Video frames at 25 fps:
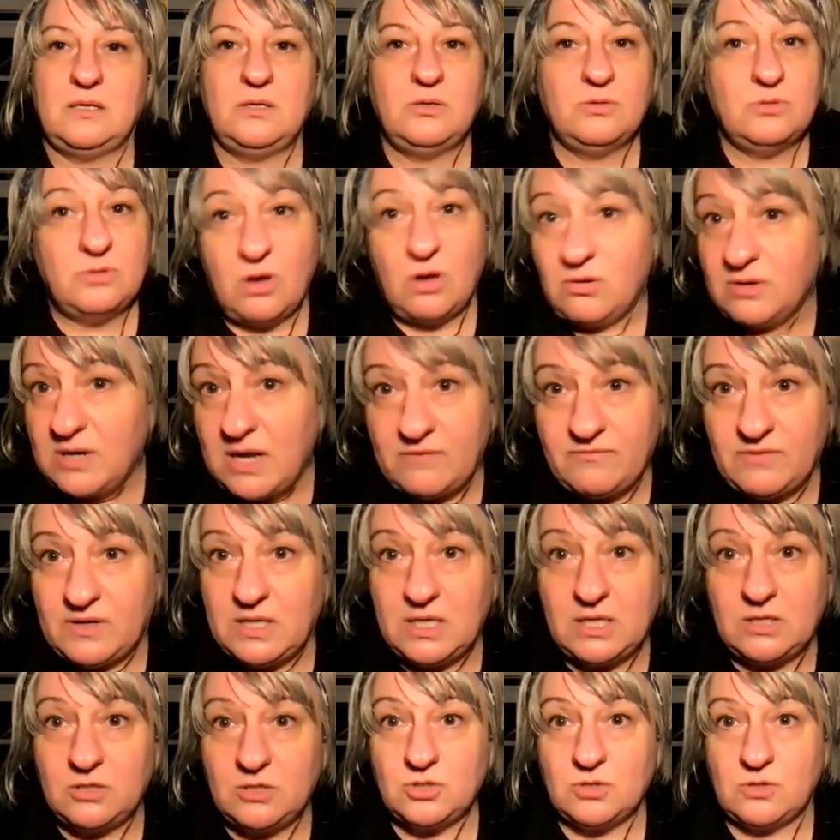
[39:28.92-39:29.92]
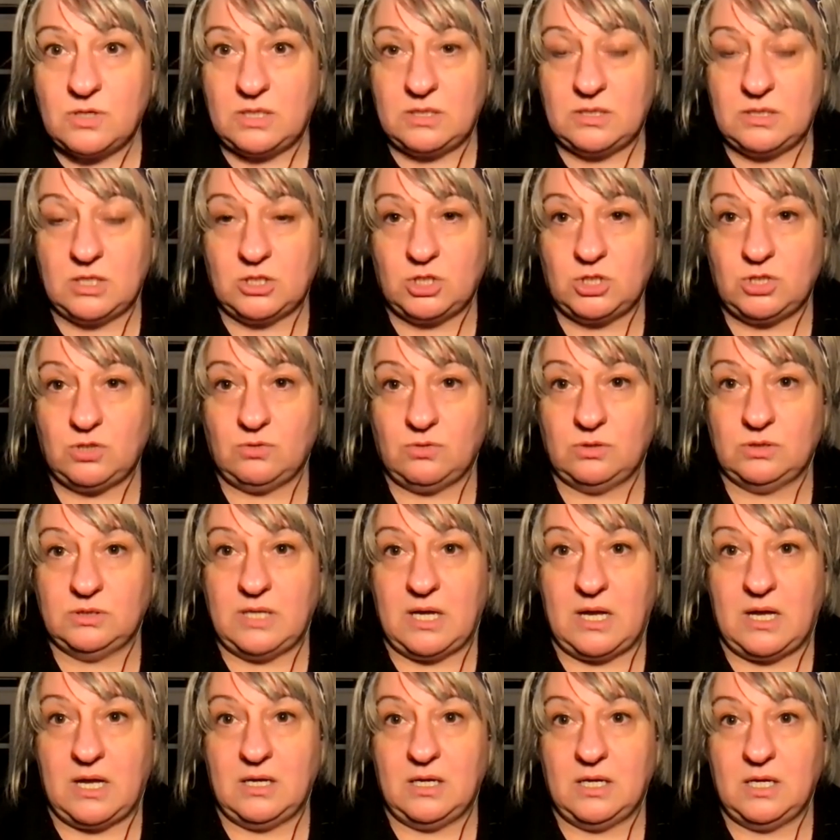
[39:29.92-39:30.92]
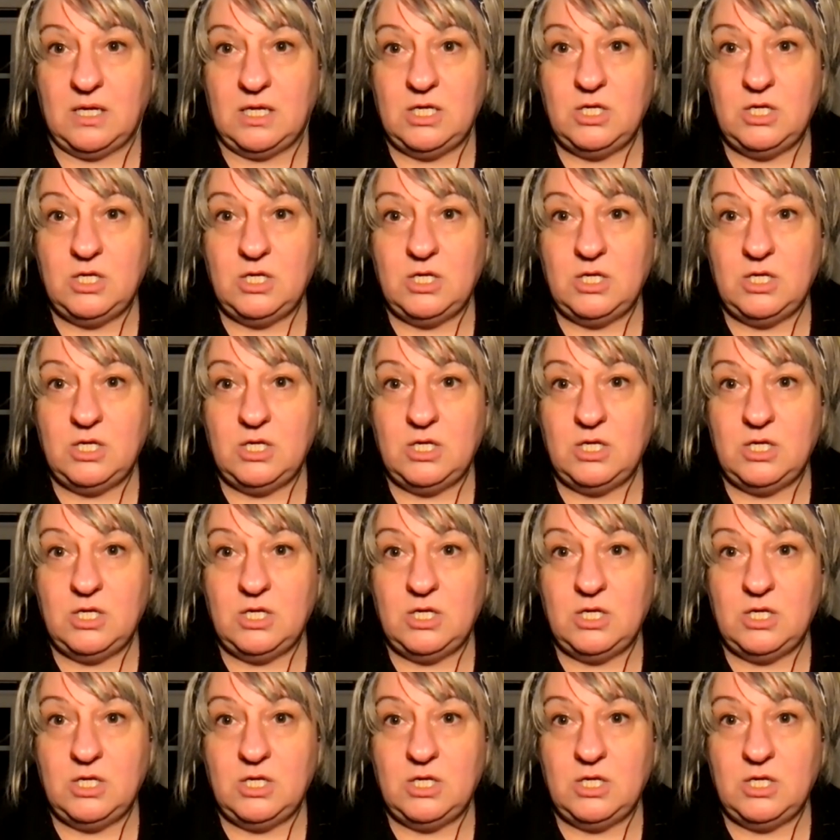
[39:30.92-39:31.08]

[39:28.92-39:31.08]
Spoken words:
you don't have an injury in the shoulder.